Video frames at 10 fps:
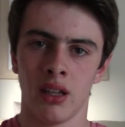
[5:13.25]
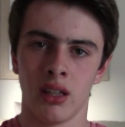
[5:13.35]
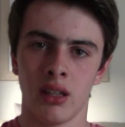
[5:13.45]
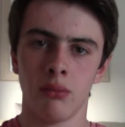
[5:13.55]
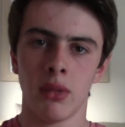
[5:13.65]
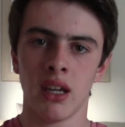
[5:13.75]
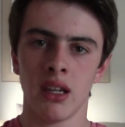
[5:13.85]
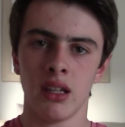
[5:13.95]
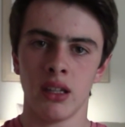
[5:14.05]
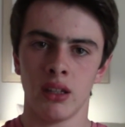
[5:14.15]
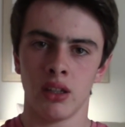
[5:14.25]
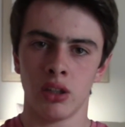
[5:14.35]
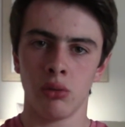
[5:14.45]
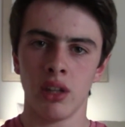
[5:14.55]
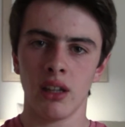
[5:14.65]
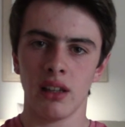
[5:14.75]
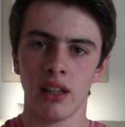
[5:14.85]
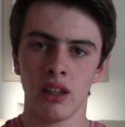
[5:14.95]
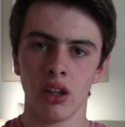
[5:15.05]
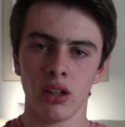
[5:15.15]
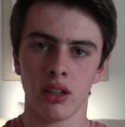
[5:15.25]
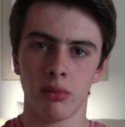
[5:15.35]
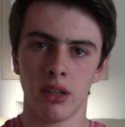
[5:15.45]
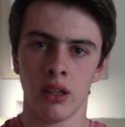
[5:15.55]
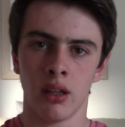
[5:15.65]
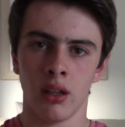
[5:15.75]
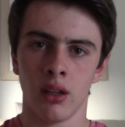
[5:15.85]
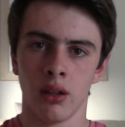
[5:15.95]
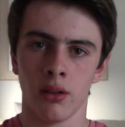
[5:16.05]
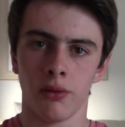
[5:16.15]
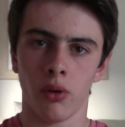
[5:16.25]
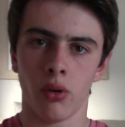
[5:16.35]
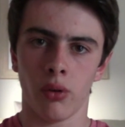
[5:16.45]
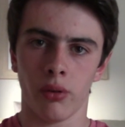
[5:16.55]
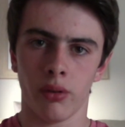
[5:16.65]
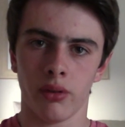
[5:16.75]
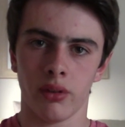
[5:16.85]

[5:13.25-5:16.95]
you may uniquely like me for